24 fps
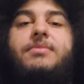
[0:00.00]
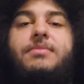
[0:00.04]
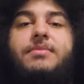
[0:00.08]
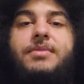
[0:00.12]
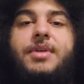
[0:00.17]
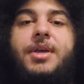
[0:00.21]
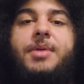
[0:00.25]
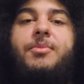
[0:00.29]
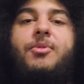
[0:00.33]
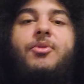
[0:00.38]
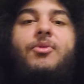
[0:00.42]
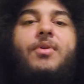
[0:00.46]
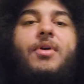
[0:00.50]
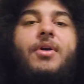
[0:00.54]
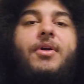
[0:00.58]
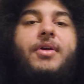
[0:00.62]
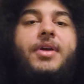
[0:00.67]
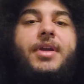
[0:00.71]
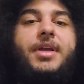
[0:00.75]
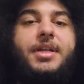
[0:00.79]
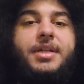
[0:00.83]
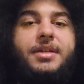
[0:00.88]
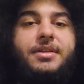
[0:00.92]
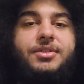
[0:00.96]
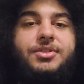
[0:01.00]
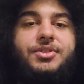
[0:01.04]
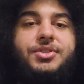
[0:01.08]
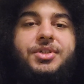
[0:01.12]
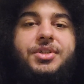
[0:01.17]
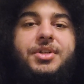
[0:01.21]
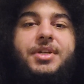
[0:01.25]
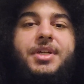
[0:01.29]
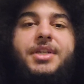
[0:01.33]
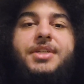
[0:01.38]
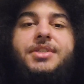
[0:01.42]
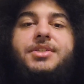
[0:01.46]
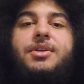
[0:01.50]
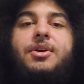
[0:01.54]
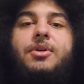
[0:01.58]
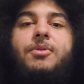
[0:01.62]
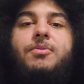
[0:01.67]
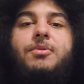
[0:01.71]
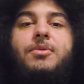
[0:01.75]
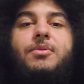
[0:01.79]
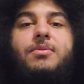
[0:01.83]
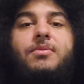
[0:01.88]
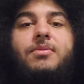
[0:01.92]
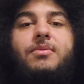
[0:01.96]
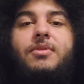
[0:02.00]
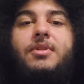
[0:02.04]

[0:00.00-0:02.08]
Himawari and Janito were